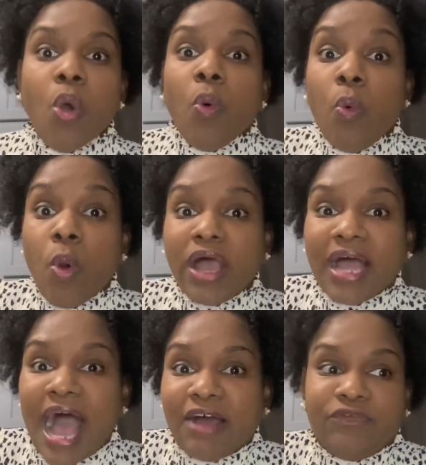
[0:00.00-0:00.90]
What
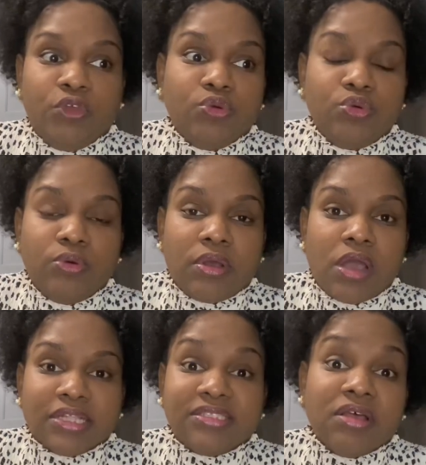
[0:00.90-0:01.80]
have you
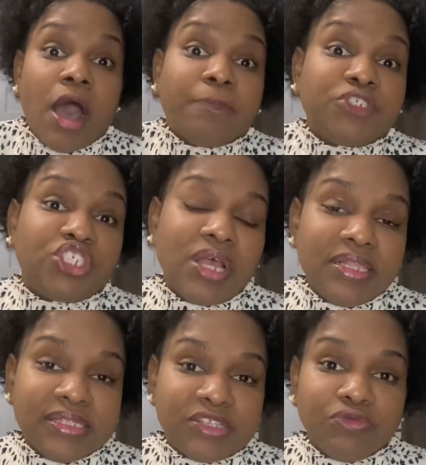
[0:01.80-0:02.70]
gotten
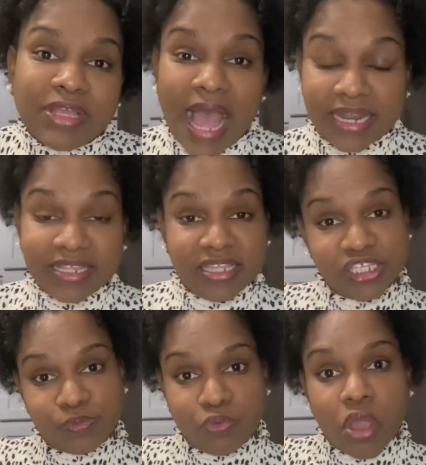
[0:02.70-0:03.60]
options regarding
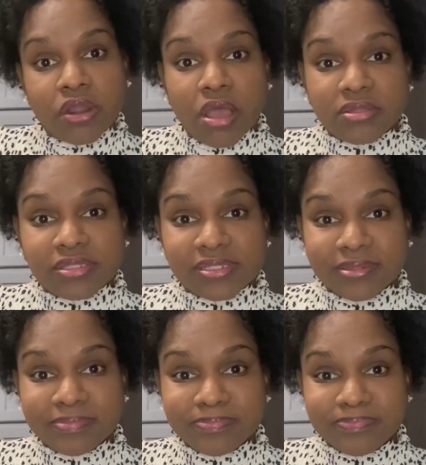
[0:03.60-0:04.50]
this product?
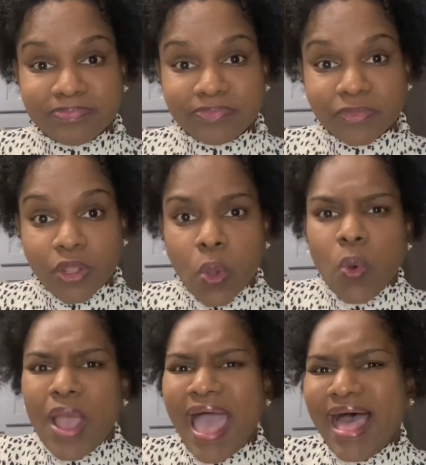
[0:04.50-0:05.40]

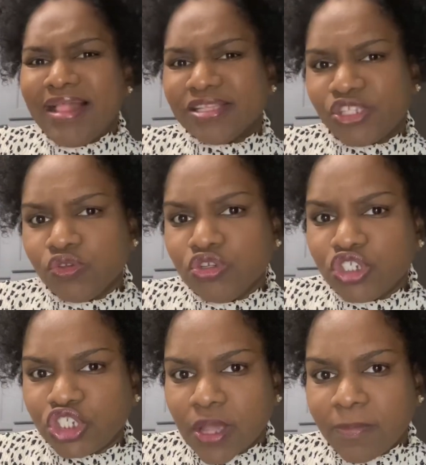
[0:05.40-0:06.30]
Who else do you
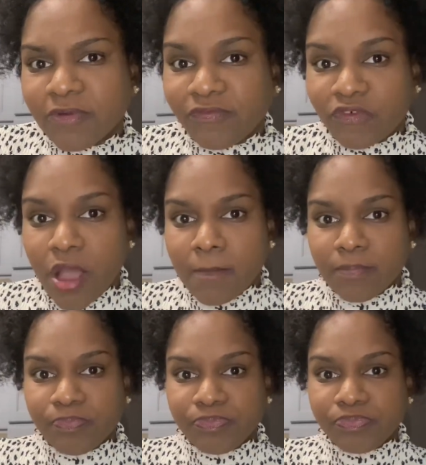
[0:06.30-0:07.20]
shop
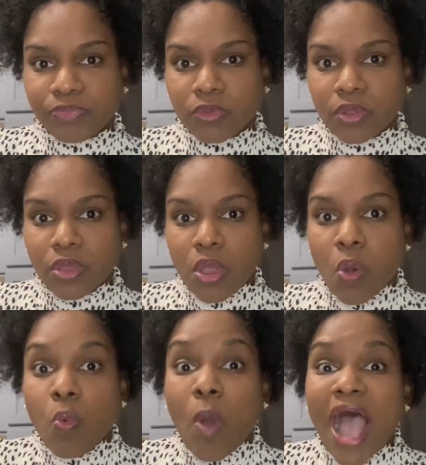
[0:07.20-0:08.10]
from?
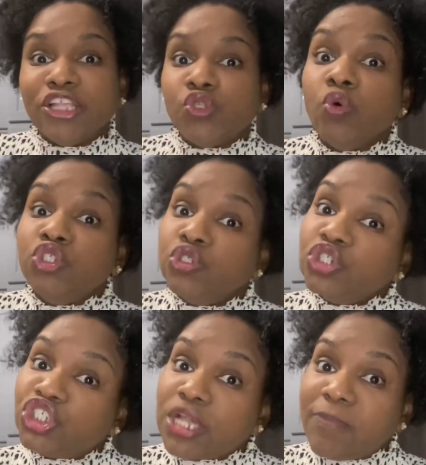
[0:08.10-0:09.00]
Why don't you
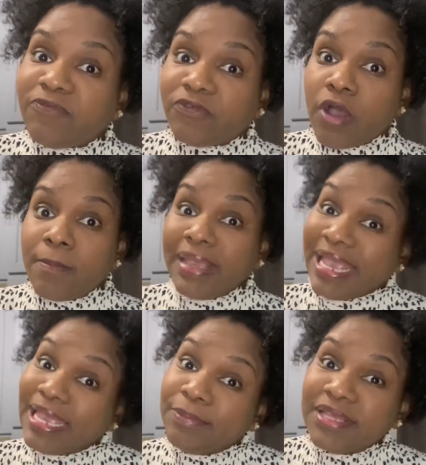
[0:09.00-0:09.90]
shop from
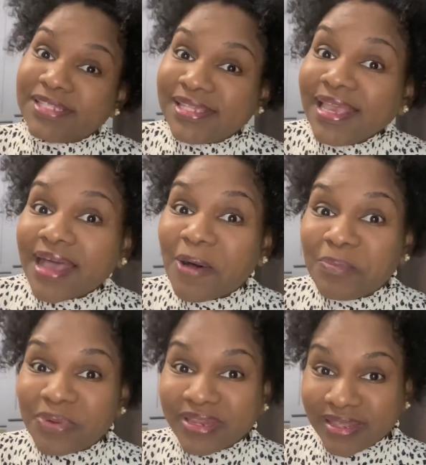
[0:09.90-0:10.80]
ABC
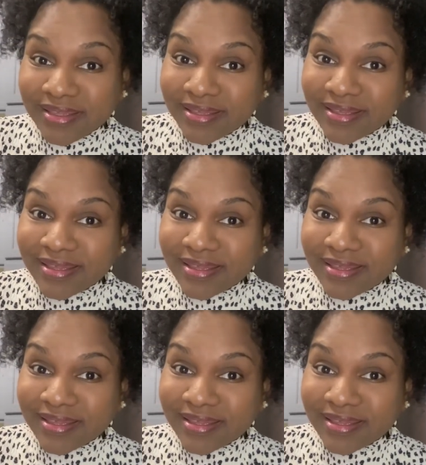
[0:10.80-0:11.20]
company?